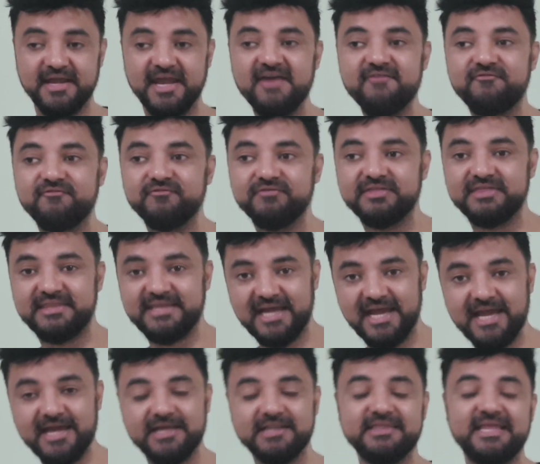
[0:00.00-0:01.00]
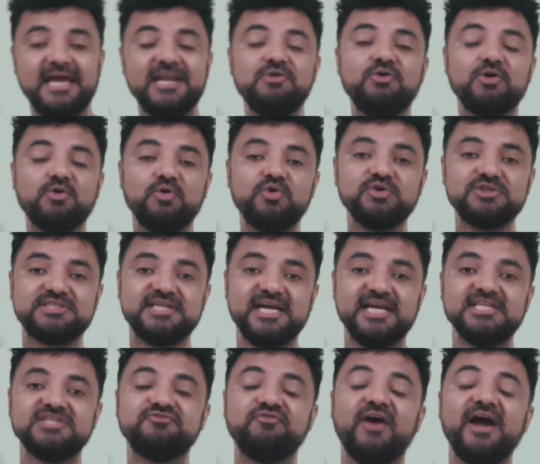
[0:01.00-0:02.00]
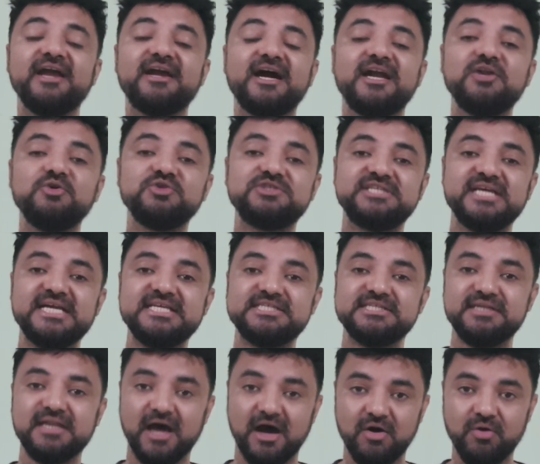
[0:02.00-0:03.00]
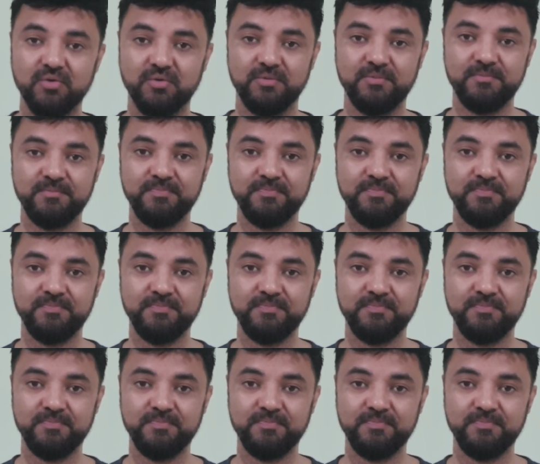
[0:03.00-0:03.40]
If they, then you are going to change. Why can't you change now?